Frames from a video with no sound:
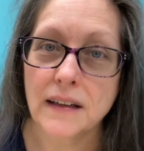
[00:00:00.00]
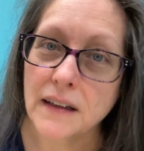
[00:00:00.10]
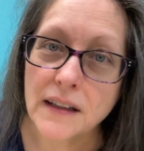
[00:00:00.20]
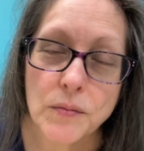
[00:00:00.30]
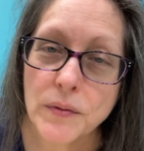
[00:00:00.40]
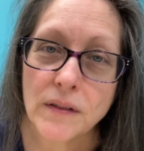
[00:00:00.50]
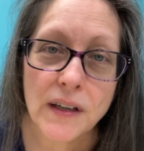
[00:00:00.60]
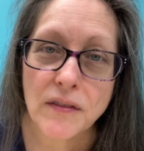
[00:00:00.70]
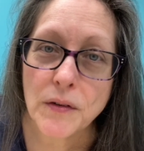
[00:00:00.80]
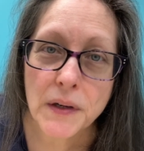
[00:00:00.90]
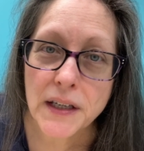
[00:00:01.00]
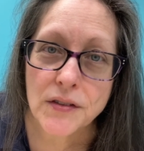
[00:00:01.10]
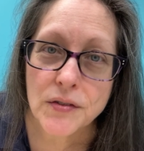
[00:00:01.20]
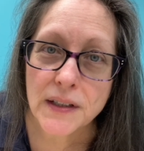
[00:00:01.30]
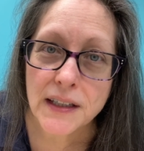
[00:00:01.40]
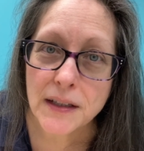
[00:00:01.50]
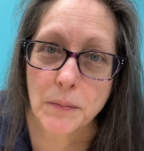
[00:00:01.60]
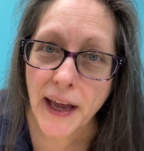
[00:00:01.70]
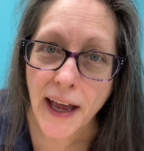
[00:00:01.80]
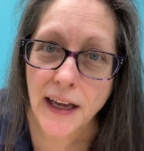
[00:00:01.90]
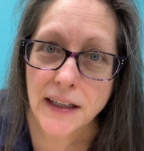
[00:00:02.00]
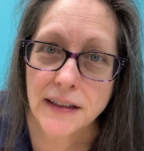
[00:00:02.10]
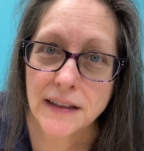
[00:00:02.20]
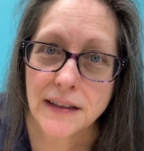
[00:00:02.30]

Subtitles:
Because we don't have a money tree in the back.